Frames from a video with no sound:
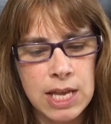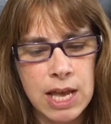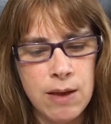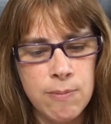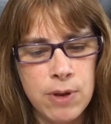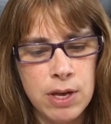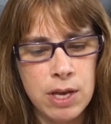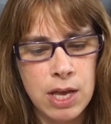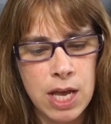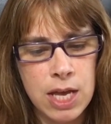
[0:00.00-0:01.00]
Em
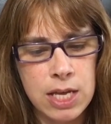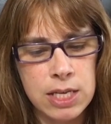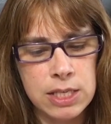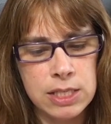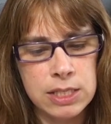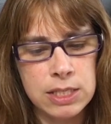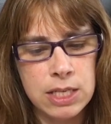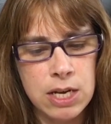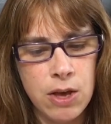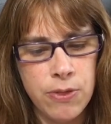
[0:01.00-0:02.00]
has
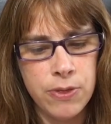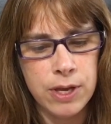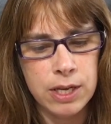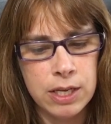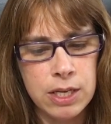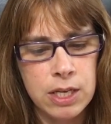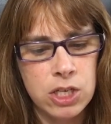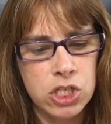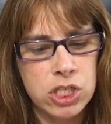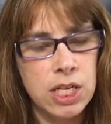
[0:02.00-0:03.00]
nothing,
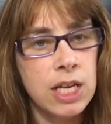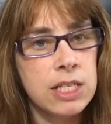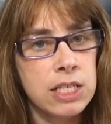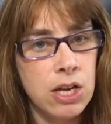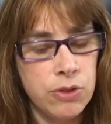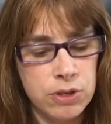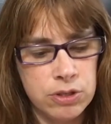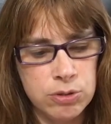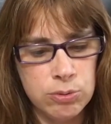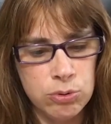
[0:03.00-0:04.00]
she has nothing
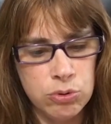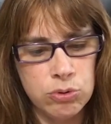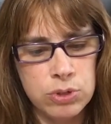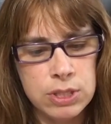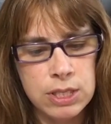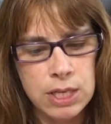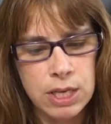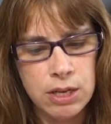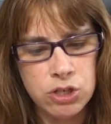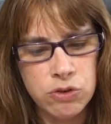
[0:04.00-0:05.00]
to lose.
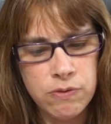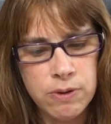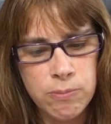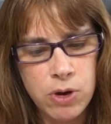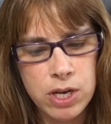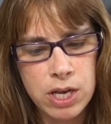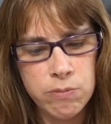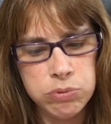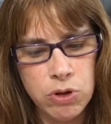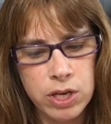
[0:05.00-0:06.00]
Driven by a
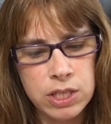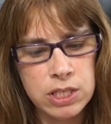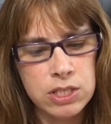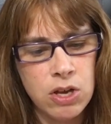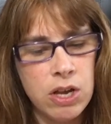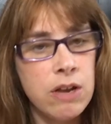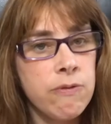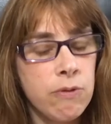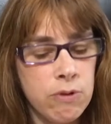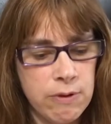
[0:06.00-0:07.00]
blind desire
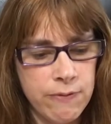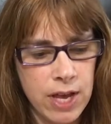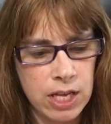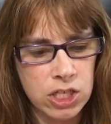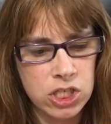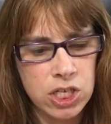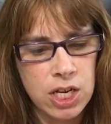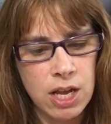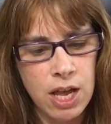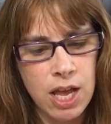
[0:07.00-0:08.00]
for revenge,
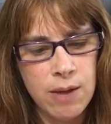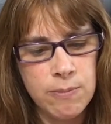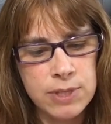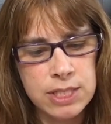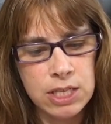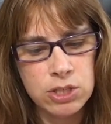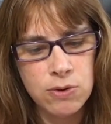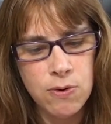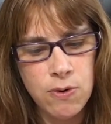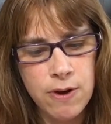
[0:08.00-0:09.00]
Em sets
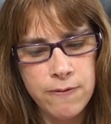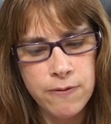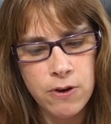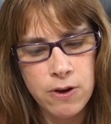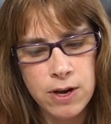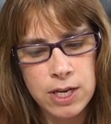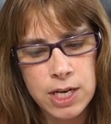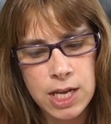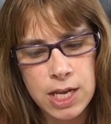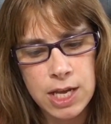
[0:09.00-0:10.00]
off on
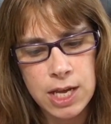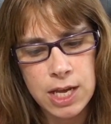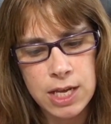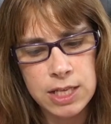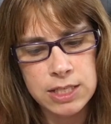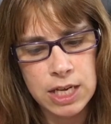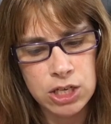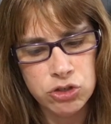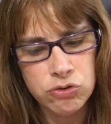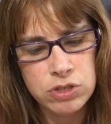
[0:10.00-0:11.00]
a
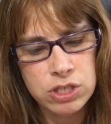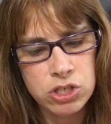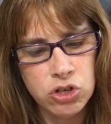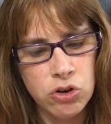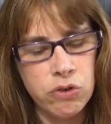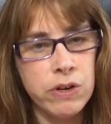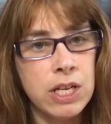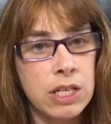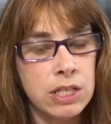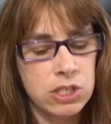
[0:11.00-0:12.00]
dangerous
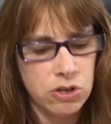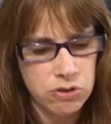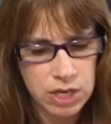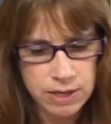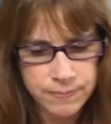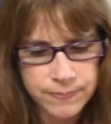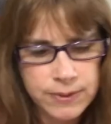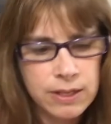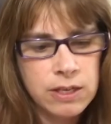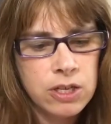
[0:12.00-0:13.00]
journey, journey
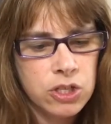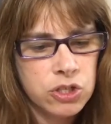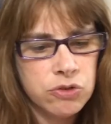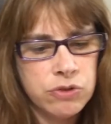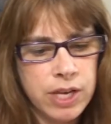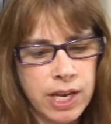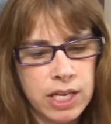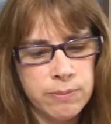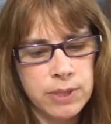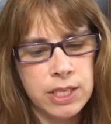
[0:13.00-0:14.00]
to the
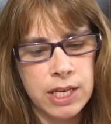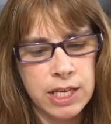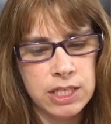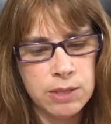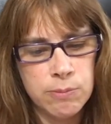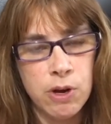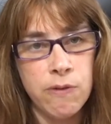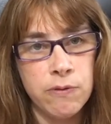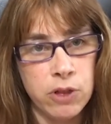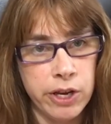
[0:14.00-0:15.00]
enemy kingdom
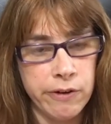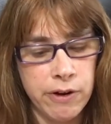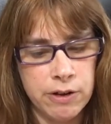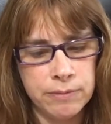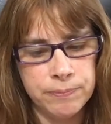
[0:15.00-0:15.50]
of Lyra.